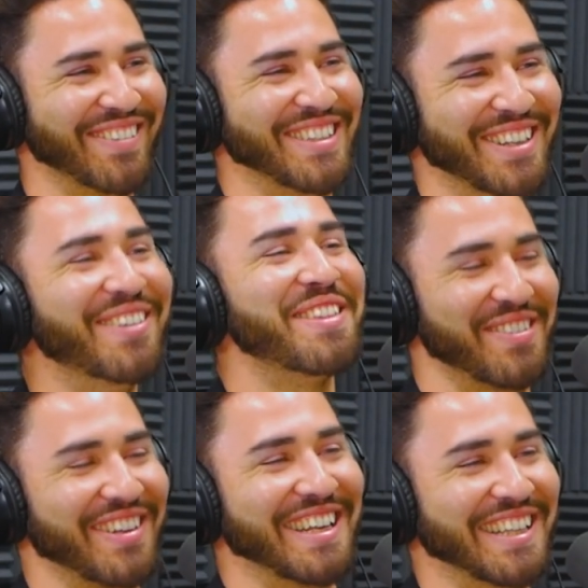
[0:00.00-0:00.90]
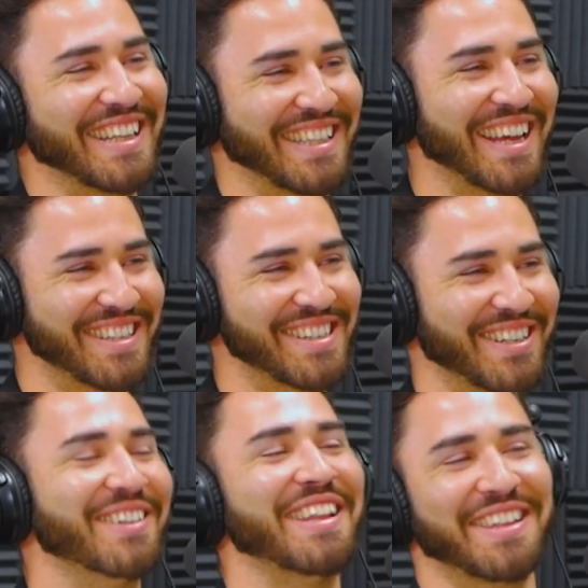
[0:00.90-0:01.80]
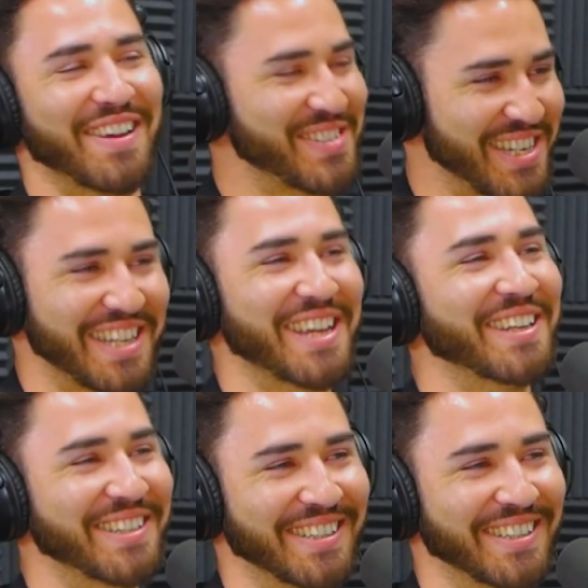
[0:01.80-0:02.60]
like we know them kind of like that. It's like oh, yeah. oh now he's got a kid.